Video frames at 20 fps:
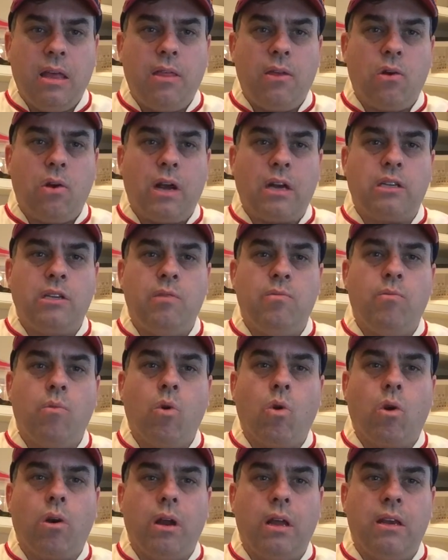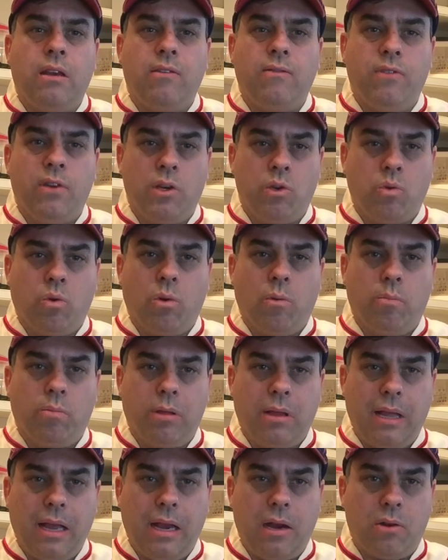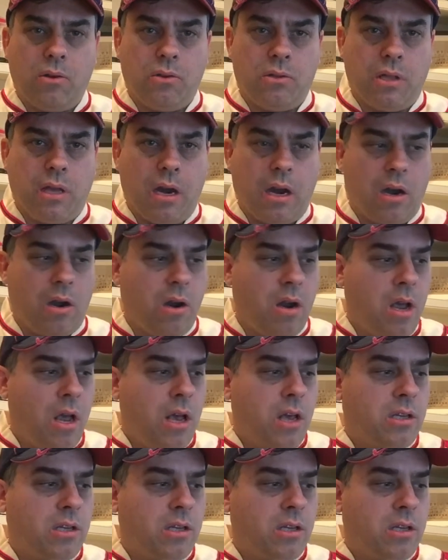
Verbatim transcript: there are actually more individual players there.